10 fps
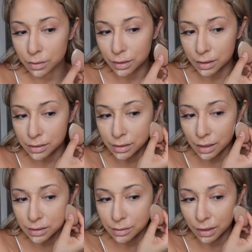on the
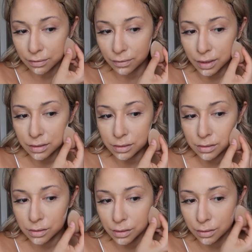sides of my face
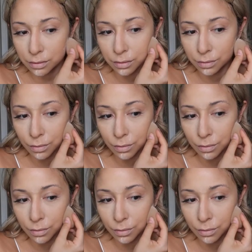too.